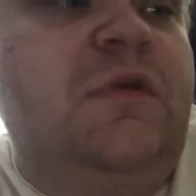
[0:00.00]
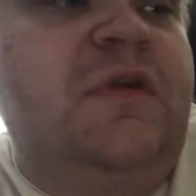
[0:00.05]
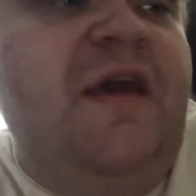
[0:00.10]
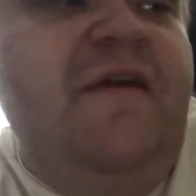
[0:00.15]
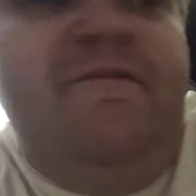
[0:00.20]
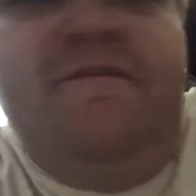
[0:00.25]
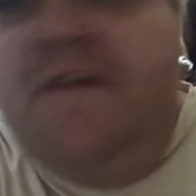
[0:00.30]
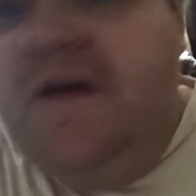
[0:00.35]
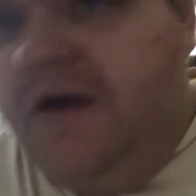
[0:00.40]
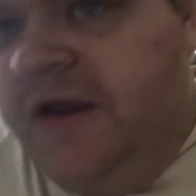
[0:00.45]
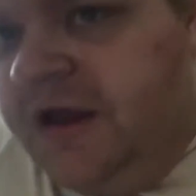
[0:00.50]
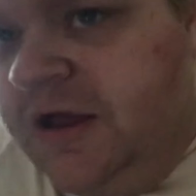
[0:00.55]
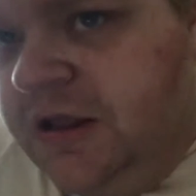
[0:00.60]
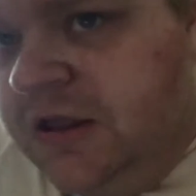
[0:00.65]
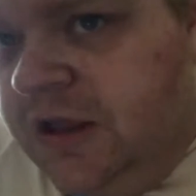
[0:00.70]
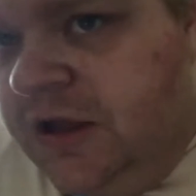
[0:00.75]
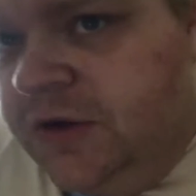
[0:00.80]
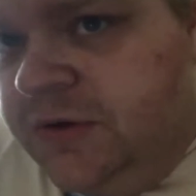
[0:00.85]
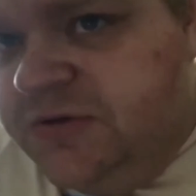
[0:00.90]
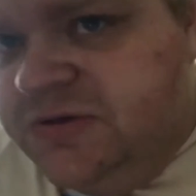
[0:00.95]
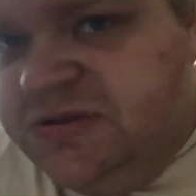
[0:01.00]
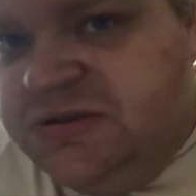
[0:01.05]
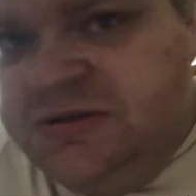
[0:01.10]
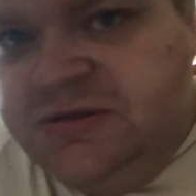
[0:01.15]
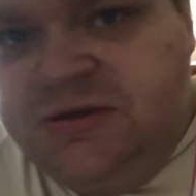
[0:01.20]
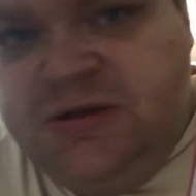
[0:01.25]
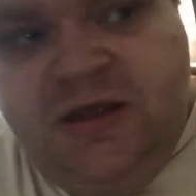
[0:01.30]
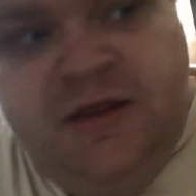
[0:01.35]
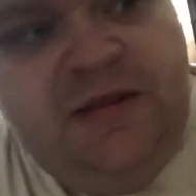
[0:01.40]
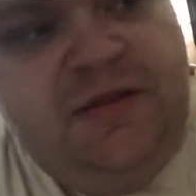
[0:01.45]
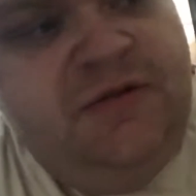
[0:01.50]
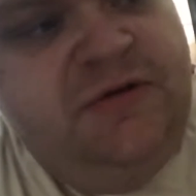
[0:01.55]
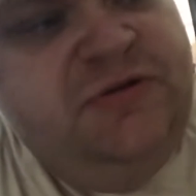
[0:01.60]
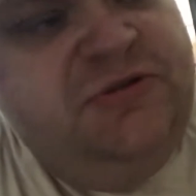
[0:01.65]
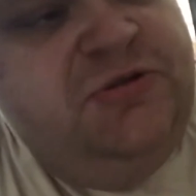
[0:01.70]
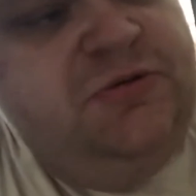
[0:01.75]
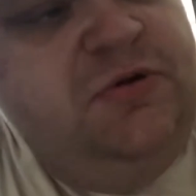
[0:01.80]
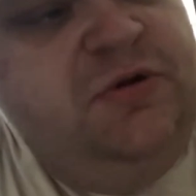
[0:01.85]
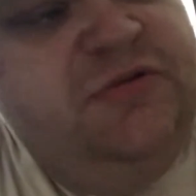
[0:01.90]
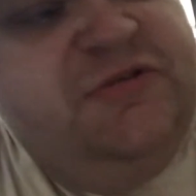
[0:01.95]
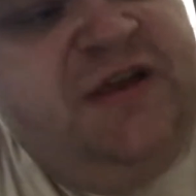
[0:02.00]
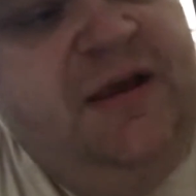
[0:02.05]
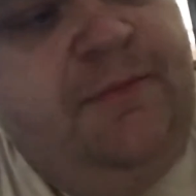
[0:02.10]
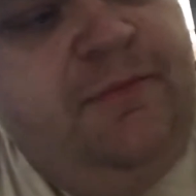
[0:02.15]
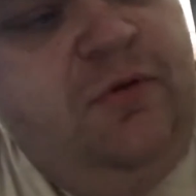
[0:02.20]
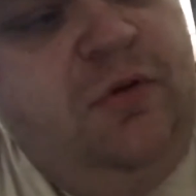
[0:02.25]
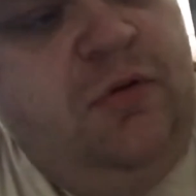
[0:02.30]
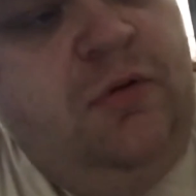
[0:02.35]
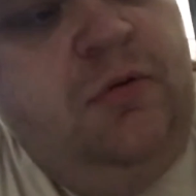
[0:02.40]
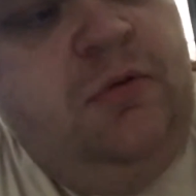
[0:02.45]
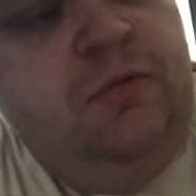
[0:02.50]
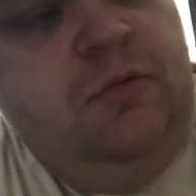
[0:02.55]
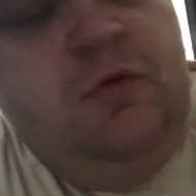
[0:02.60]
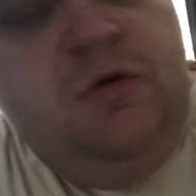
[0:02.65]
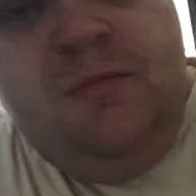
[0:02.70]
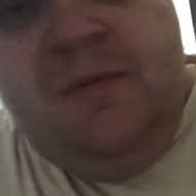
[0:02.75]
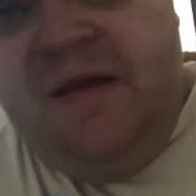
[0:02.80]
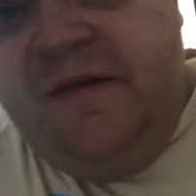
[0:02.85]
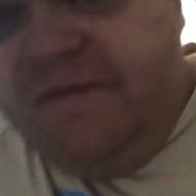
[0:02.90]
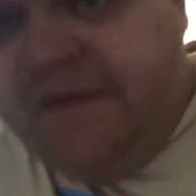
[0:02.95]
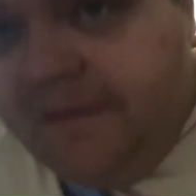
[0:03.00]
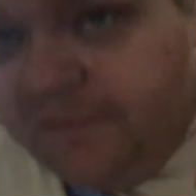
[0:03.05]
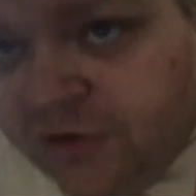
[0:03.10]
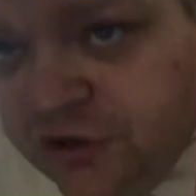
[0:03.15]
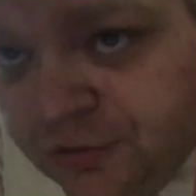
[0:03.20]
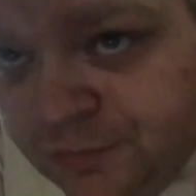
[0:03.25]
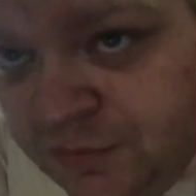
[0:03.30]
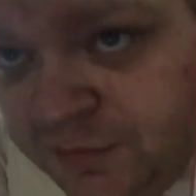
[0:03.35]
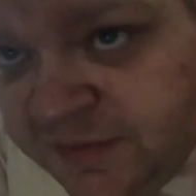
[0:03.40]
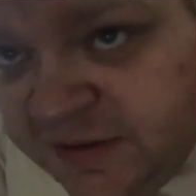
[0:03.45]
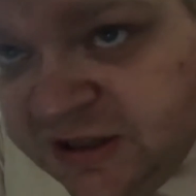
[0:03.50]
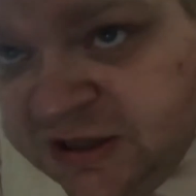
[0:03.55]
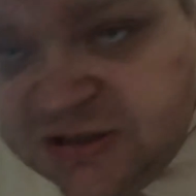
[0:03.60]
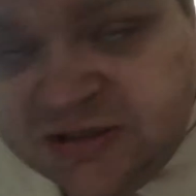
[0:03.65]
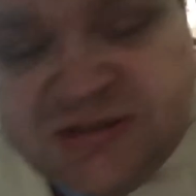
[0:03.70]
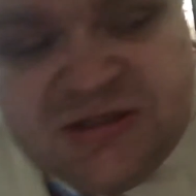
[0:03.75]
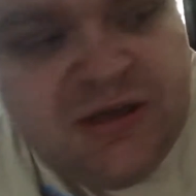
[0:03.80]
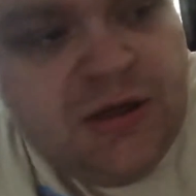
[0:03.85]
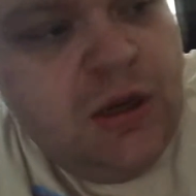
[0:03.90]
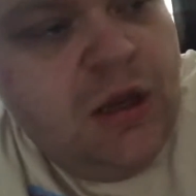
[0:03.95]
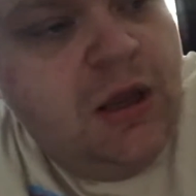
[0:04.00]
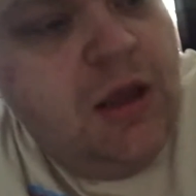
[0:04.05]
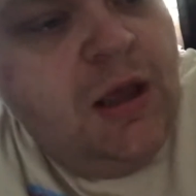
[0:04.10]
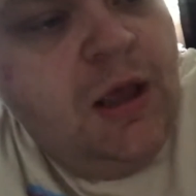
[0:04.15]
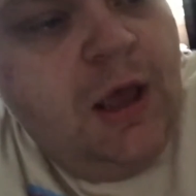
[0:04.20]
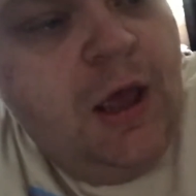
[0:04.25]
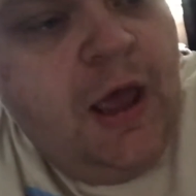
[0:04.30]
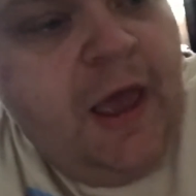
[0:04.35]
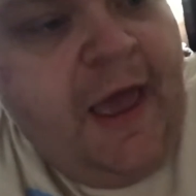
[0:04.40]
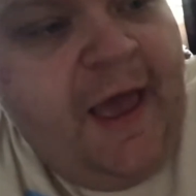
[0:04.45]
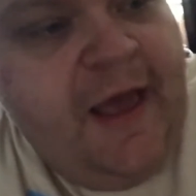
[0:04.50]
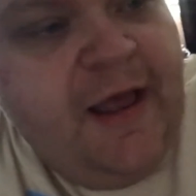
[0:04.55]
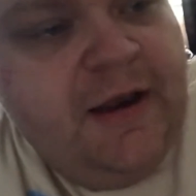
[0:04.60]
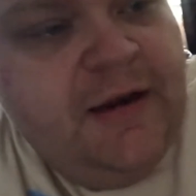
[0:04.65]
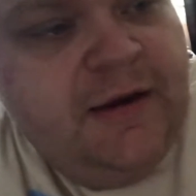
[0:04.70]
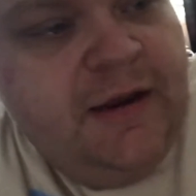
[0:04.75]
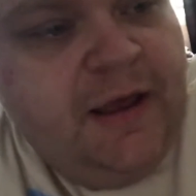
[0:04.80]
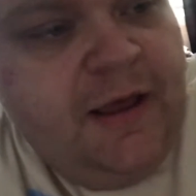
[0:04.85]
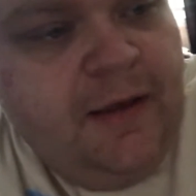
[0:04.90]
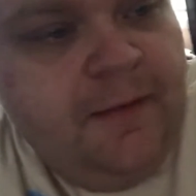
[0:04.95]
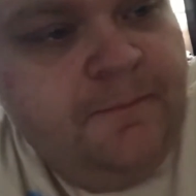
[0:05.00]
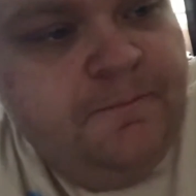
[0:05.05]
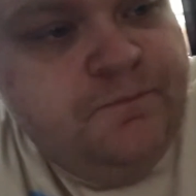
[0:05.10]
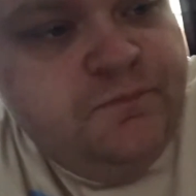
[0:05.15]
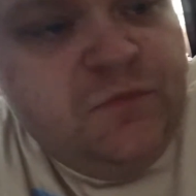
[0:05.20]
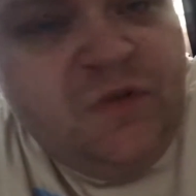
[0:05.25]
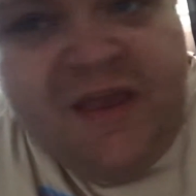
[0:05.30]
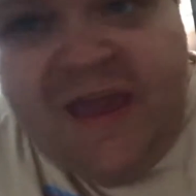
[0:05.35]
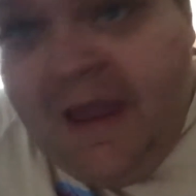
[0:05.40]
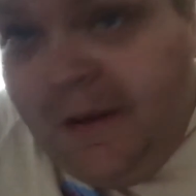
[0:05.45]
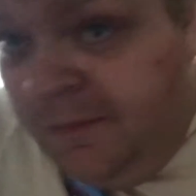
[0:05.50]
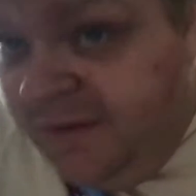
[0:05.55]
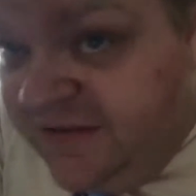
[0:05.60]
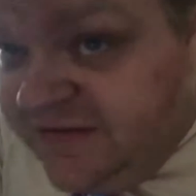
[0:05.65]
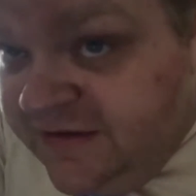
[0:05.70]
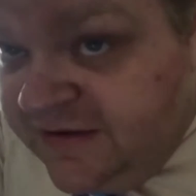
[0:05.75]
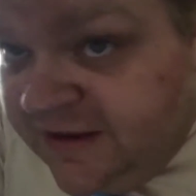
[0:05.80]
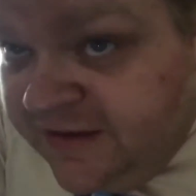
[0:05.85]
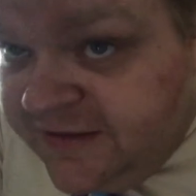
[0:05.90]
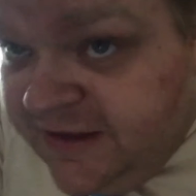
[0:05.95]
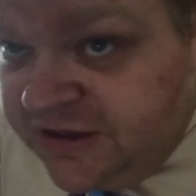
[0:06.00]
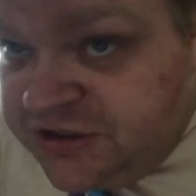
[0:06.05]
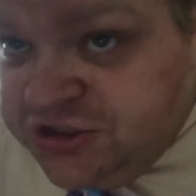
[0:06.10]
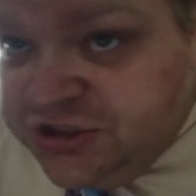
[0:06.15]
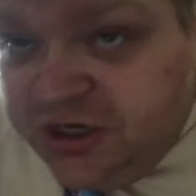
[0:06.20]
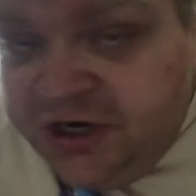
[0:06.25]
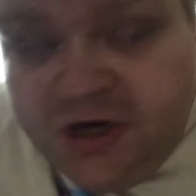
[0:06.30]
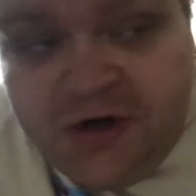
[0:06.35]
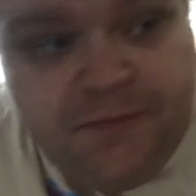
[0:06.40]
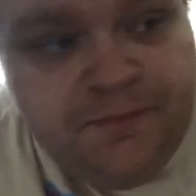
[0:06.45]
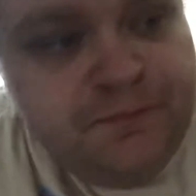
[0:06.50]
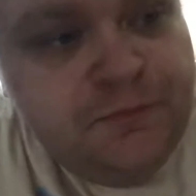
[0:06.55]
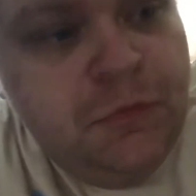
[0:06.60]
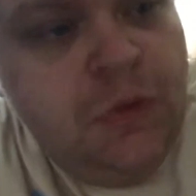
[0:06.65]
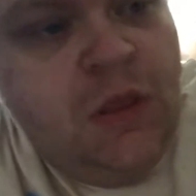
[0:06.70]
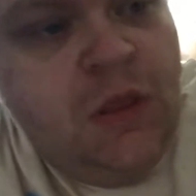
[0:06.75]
get very close. And then there's Juno Temple, one of my favorite human beings. And, um, can't wait to get that shirt.